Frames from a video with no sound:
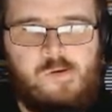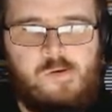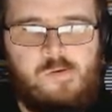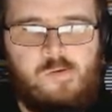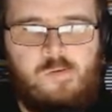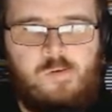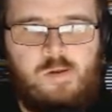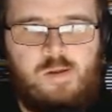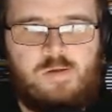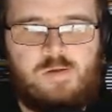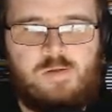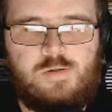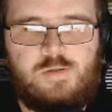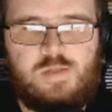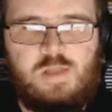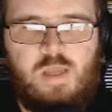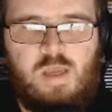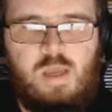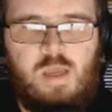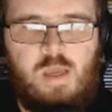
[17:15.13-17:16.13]
What else was
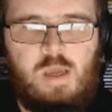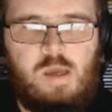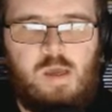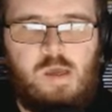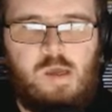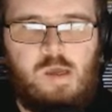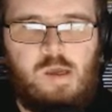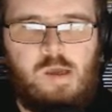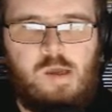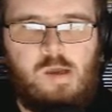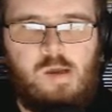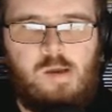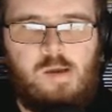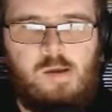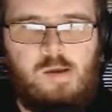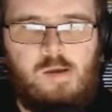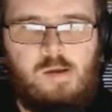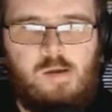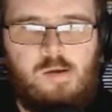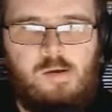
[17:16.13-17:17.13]
here?
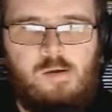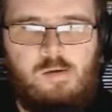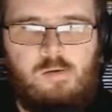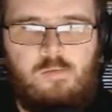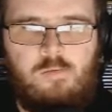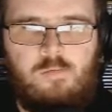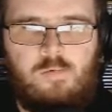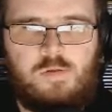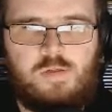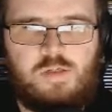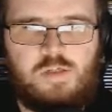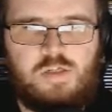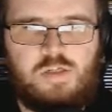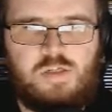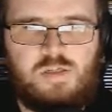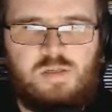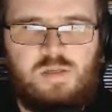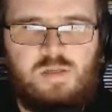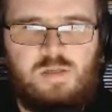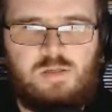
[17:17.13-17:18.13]
Is it
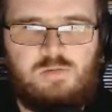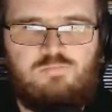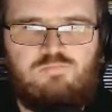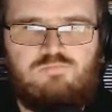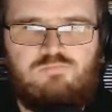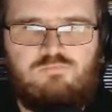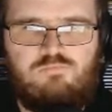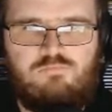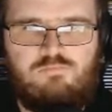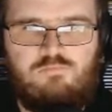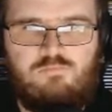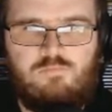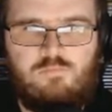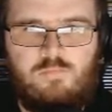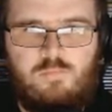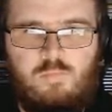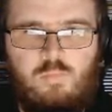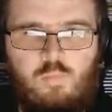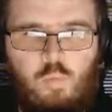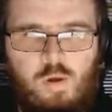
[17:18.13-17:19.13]
just these...
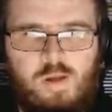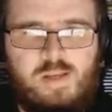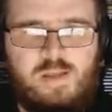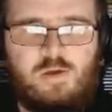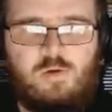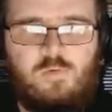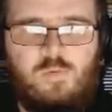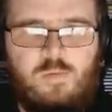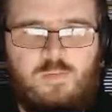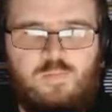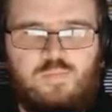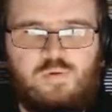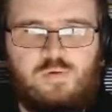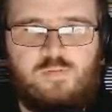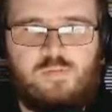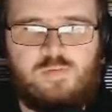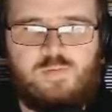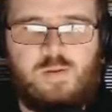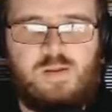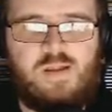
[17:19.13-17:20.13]
Why do they call them
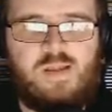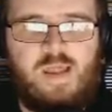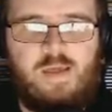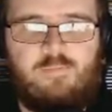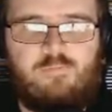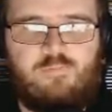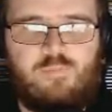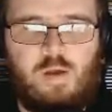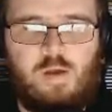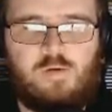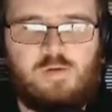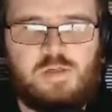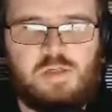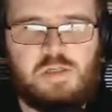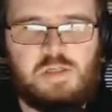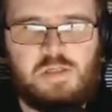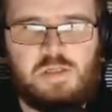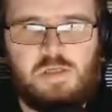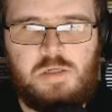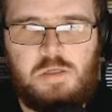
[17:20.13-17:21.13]
brooms but lampposts?